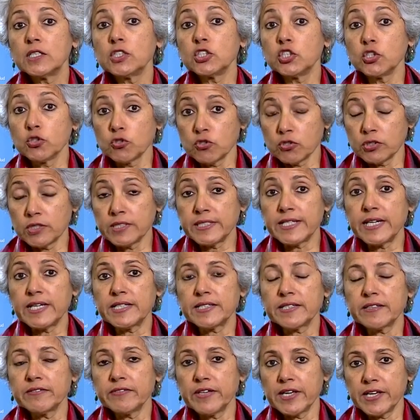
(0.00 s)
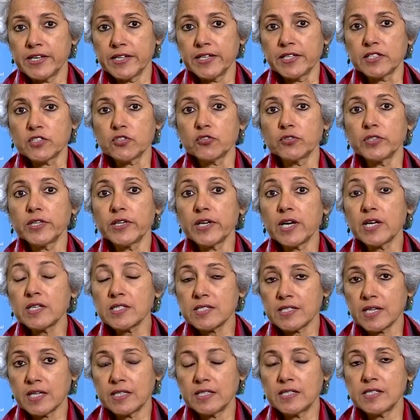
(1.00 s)
due to the Delta variant. So there are
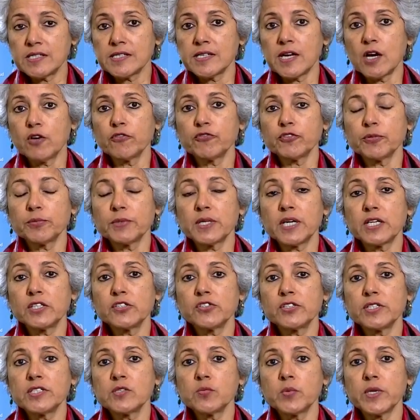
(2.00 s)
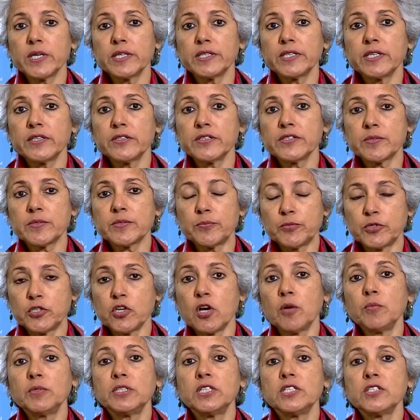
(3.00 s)
studies now from countries where there is a
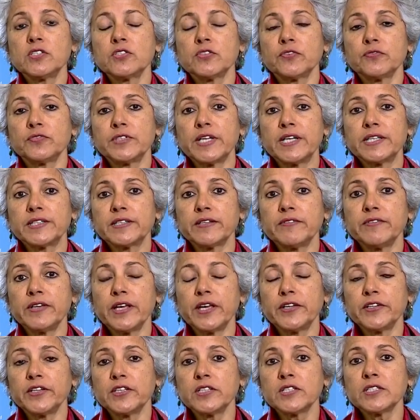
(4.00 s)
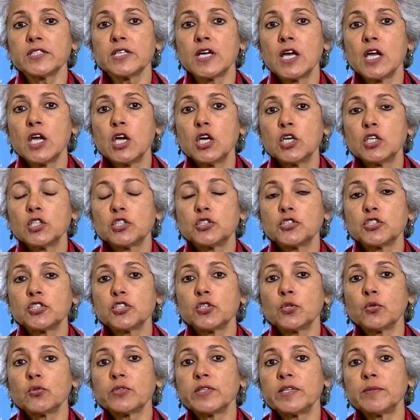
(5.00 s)
predominance of Delta variant to
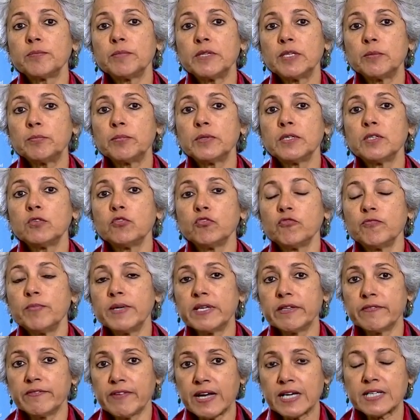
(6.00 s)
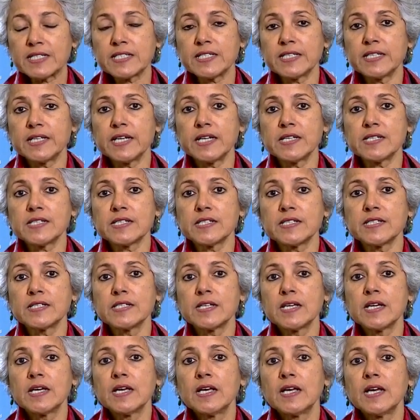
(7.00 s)
show that people who've been
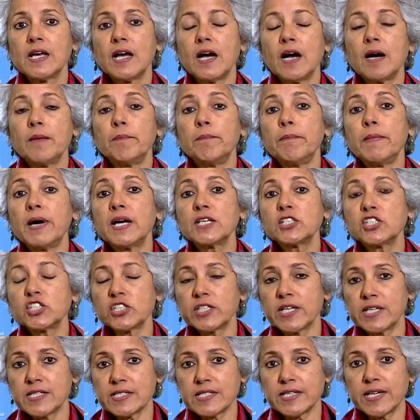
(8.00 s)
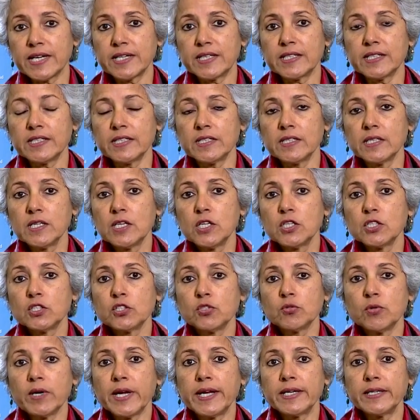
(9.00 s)
vaccinated are much less likely
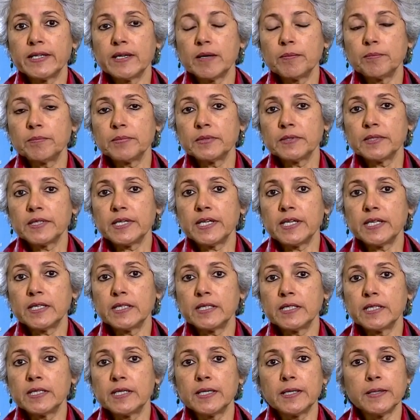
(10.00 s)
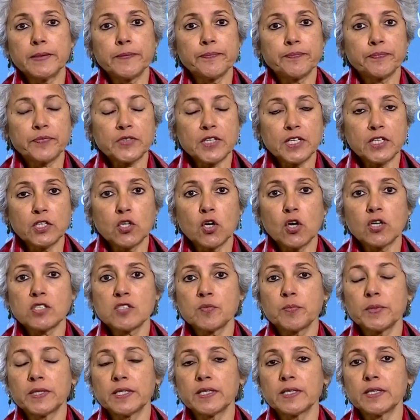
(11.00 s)
to end up in
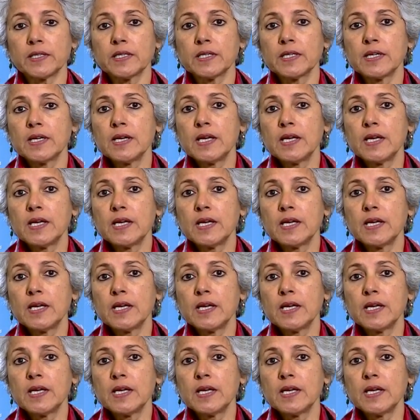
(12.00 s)
hospital.